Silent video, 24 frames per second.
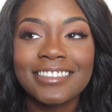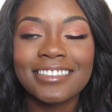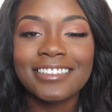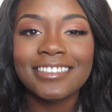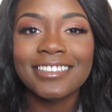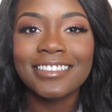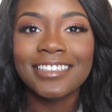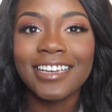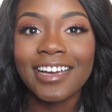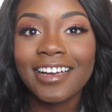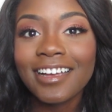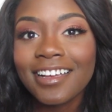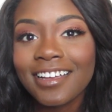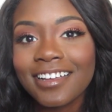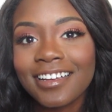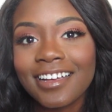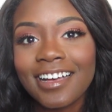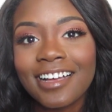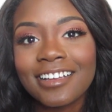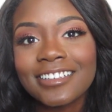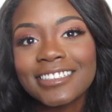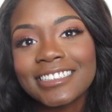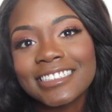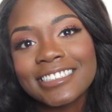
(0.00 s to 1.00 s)
yeah,
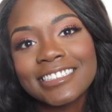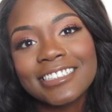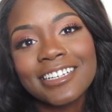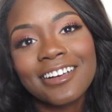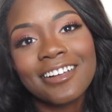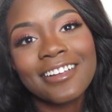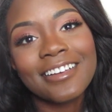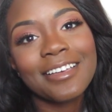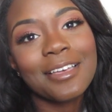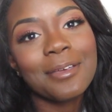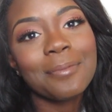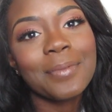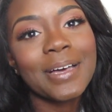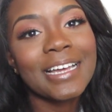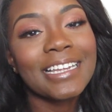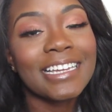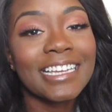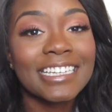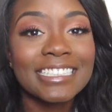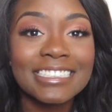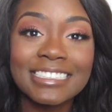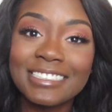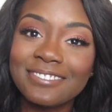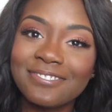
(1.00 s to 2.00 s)
I'll see y'all in my
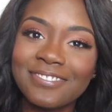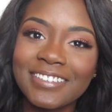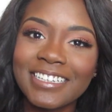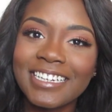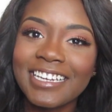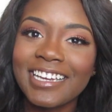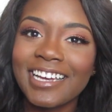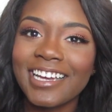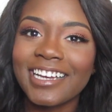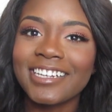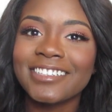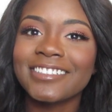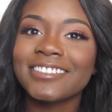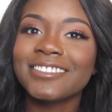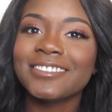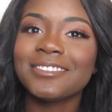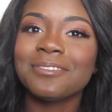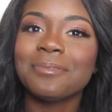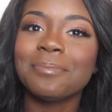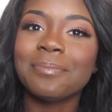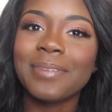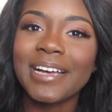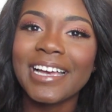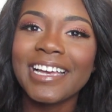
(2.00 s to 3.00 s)
next video.
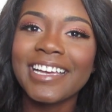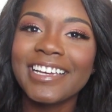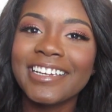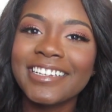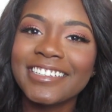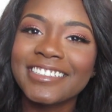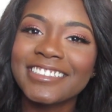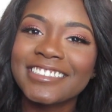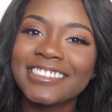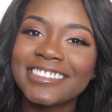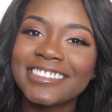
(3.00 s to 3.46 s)
Bye.